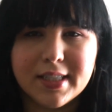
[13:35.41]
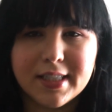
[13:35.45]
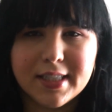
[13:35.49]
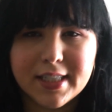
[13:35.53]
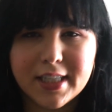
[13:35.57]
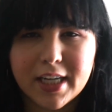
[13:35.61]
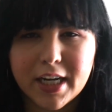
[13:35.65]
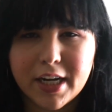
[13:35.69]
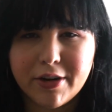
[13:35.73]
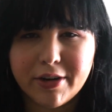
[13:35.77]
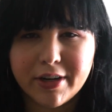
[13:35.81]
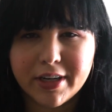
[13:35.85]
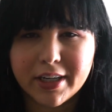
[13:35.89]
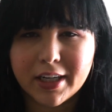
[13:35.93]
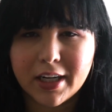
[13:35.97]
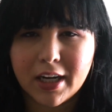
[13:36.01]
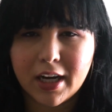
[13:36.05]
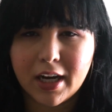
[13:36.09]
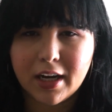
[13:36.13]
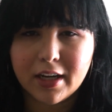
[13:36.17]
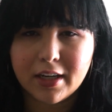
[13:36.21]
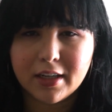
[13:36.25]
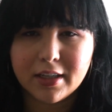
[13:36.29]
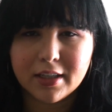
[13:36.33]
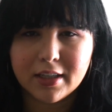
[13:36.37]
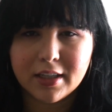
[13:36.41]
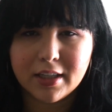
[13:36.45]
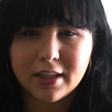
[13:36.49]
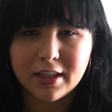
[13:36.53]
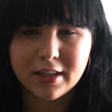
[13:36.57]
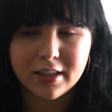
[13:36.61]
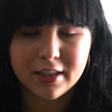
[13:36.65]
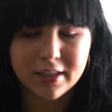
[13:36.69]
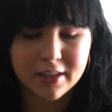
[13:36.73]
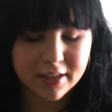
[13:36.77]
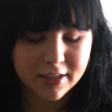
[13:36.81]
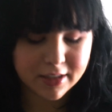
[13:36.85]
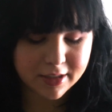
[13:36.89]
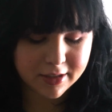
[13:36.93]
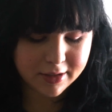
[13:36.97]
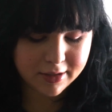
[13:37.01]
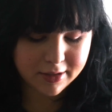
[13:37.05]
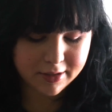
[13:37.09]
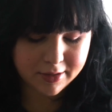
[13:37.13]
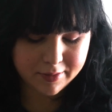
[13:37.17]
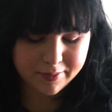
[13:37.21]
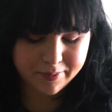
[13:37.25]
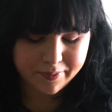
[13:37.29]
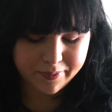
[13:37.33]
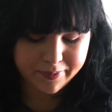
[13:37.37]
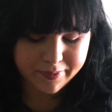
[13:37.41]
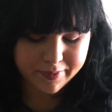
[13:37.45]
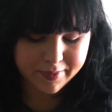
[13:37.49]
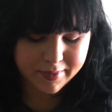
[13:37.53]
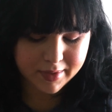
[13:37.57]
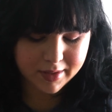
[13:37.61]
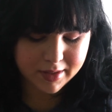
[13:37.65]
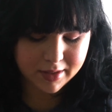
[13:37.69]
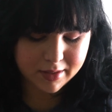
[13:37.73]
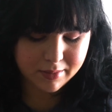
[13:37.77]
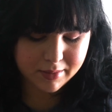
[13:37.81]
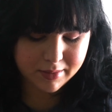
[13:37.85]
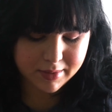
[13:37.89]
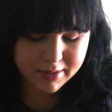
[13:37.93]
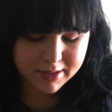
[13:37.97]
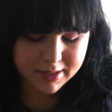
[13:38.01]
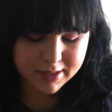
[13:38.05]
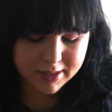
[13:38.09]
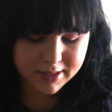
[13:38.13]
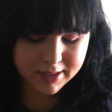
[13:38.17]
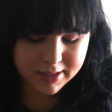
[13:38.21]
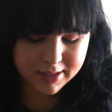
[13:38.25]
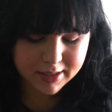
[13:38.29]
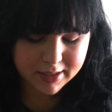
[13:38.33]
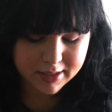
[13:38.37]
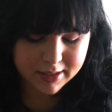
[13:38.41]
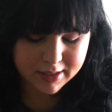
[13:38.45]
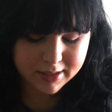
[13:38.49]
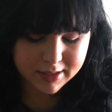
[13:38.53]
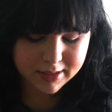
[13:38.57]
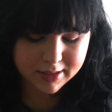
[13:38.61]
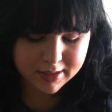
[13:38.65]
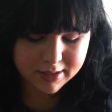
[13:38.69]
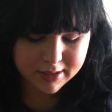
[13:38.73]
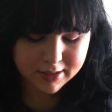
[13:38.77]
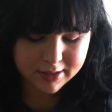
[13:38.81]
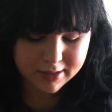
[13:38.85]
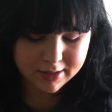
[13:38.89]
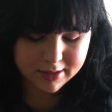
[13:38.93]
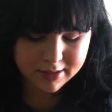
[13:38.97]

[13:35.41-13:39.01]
terracotta color. Let me see